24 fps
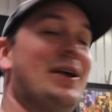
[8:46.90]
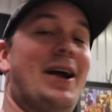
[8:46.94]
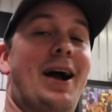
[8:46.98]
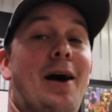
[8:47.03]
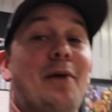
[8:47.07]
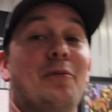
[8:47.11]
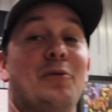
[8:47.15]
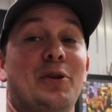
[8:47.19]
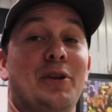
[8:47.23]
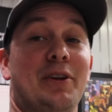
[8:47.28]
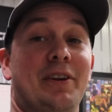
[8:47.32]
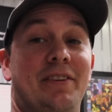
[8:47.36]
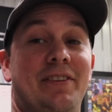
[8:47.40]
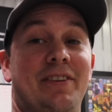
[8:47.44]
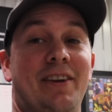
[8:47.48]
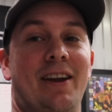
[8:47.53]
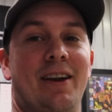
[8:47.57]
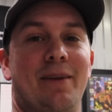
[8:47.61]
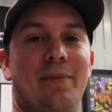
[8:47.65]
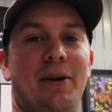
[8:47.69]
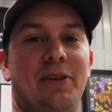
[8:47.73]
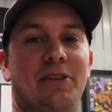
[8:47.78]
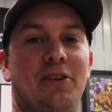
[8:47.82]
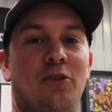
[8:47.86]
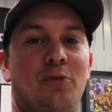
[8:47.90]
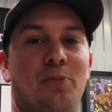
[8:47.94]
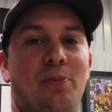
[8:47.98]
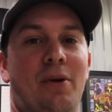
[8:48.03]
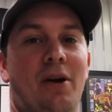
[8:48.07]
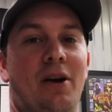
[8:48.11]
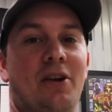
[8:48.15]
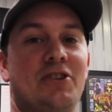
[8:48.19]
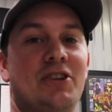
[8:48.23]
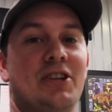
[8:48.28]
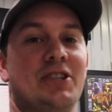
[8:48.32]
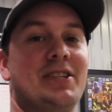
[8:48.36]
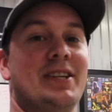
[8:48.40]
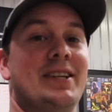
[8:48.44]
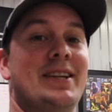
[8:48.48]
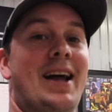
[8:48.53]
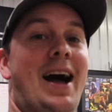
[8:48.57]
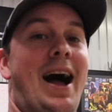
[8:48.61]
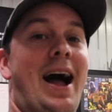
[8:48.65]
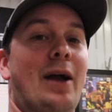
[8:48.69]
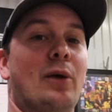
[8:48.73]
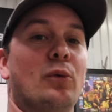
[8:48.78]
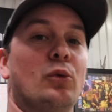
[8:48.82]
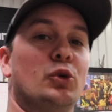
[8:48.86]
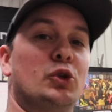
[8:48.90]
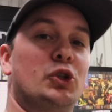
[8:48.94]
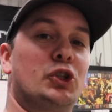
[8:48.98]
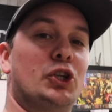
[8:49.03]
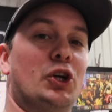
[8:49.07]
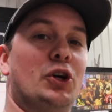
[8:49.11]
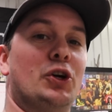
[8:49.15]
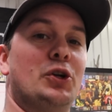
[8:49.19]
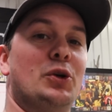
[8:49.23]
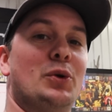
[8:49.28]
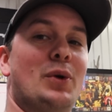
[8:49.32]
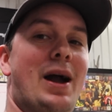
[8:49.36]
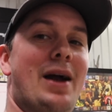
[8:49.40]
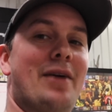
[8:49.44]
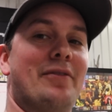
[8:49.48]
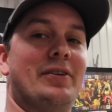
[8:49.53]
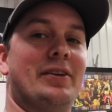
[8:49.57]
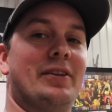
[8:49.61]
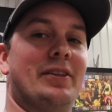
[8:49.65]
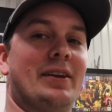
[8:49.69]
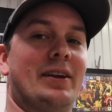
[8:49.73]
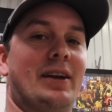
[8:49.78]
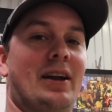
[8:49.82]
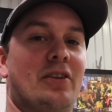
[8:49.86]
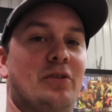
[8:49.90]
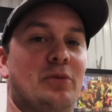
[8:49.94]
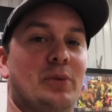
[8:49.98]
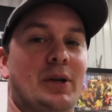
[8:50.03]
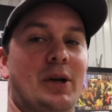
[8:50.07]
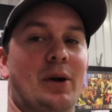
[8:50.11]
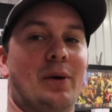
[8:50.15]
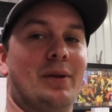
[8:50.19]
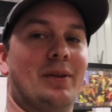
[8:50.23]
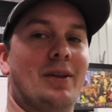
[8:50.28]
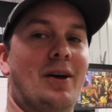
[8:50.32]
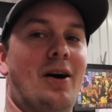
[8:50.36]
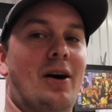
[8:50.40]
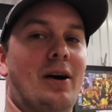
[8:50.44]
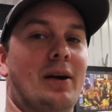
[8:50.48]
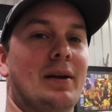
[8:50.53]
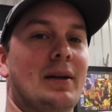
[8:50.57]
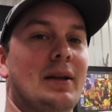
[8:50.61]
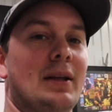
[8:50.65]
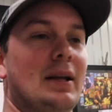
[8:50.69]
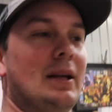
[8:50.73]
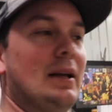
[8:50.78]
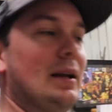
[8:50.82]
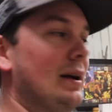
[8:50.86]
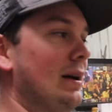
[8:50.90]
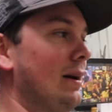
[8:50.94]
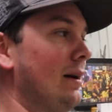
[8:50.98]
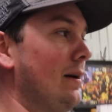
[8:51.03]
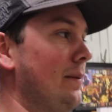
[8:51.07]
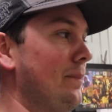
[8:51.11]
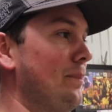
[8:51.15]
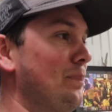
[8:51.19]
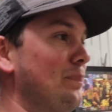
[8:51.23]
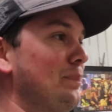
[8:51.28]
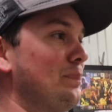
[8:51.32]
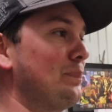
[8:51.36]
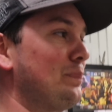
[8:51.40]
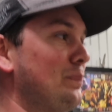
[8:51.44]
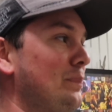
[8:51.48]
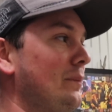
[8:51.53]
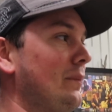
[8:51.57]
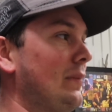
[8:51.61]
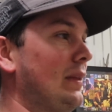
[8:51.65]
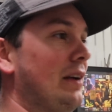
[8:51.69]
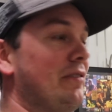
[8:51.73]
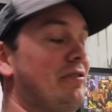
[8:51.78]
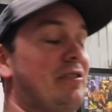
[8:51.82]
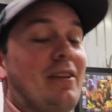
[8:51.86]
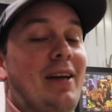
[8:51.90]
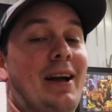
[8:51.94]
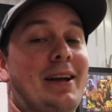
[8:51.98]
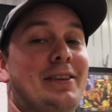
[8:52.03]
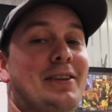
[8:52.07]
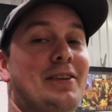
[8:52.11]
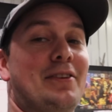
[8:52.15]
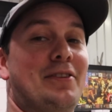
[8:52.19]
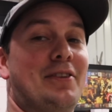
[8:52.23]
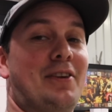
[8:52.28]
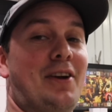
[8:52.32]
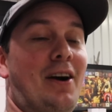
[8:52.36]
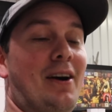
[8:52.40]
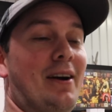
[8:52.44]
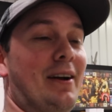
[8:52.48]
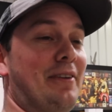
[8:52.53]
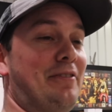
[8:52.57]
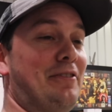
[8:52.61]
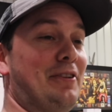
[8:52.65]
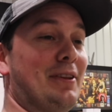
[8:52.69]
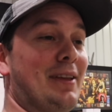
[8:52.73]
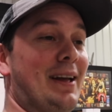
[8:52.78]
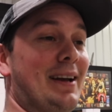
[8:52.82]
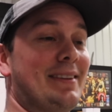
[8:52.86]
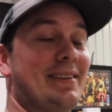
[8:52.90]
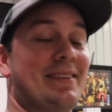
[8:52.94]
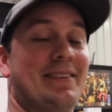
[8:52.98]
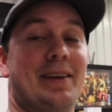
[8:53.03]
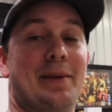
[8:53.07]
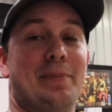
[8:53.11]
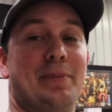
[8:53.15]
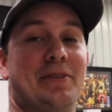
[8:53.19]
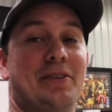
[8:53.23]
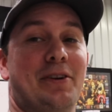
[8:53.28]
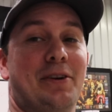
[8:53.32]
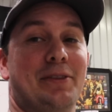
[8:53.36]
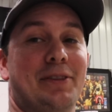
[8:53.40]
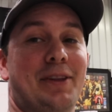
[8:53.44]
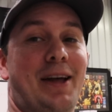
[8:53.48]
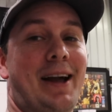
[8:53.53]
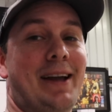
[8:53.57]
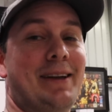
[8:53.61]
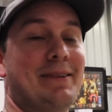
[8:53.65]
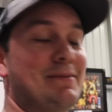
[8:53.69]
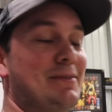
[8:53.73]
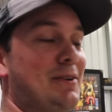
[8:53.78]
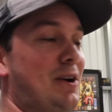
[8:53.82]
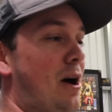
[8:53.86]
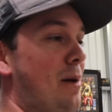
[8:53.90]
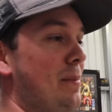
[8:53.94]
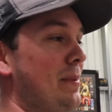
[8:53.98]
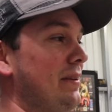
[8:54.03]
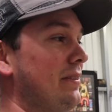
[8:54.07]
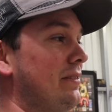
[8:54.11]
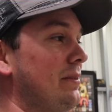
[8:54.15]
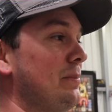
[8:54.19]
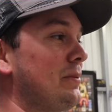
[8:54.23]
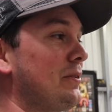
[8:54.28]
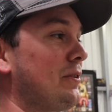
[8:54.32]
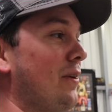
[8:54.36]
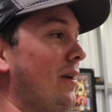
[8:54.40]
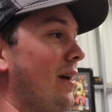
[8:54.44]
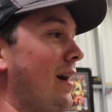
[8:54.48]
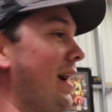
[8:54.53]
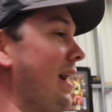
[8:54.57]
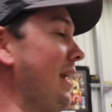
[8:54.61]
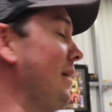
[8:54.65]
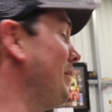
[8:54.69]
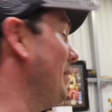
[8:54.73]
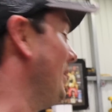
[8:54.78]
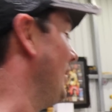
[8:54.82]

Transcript: yeah, I'm really excited about this project and I will show you everything as we go along. If you like this episode, like, comment, subscribe.